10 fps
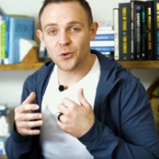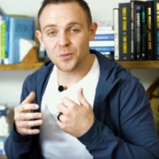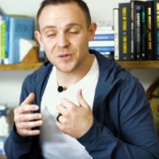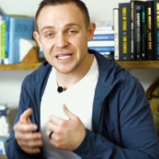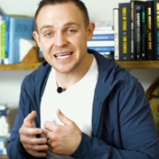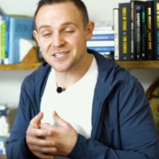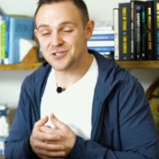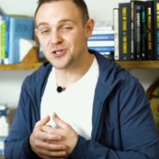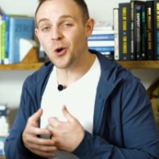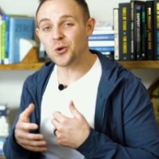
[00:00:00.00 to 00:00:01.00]
So please
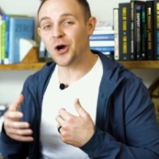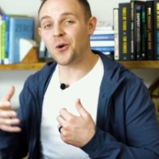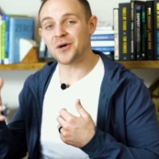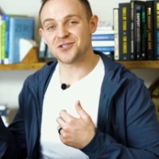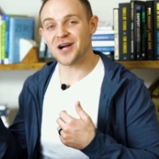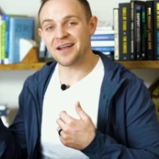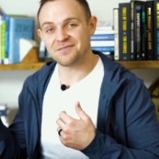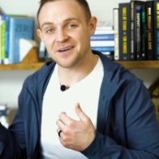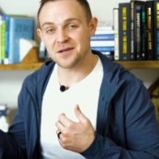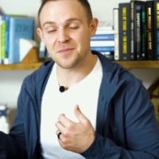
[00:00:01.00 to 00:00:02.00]
don't go and try
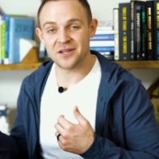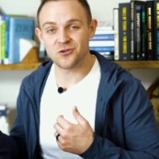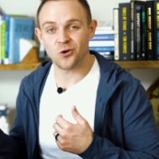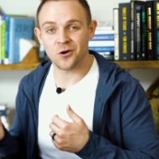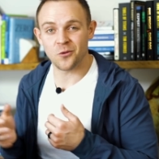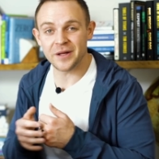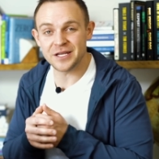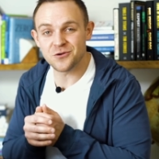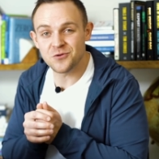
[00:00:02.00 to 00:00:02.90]
and find a mentor when you